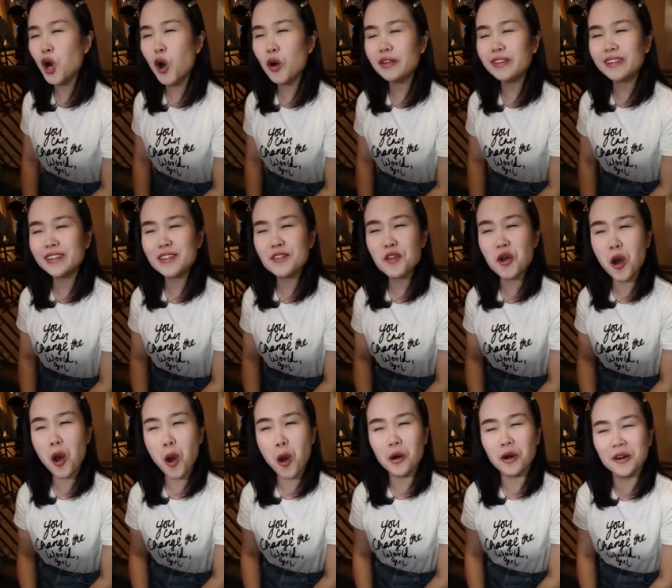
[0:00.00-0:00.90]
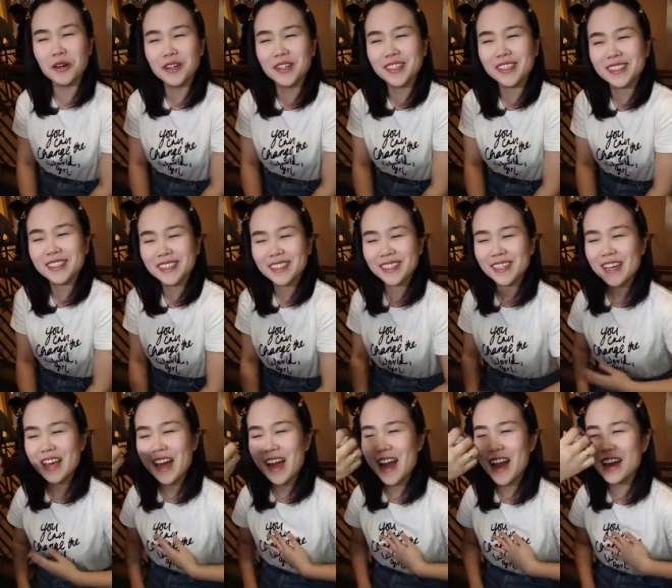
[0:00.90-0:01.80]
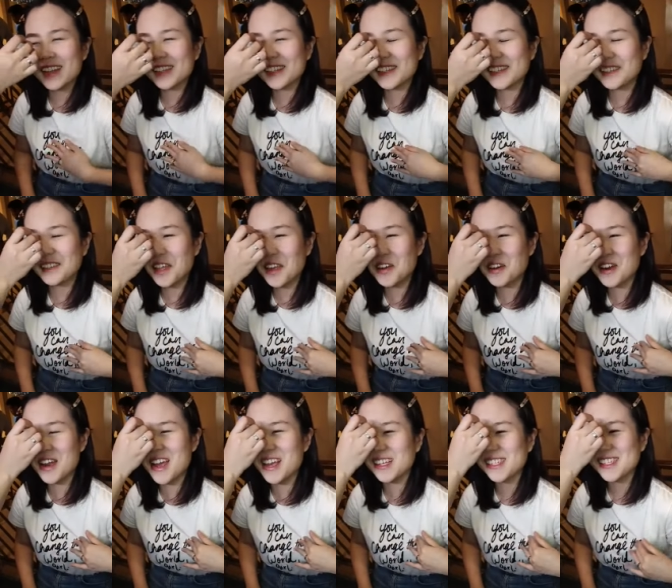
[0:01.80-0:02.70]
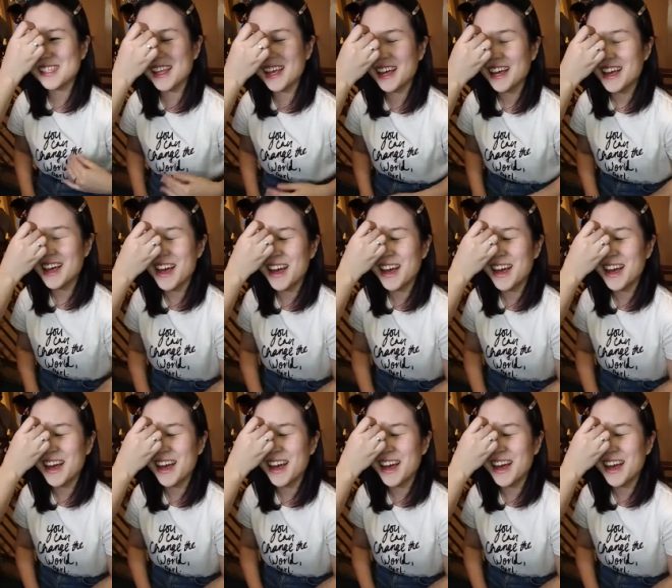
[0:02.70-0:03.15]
don't know. Ask the rest.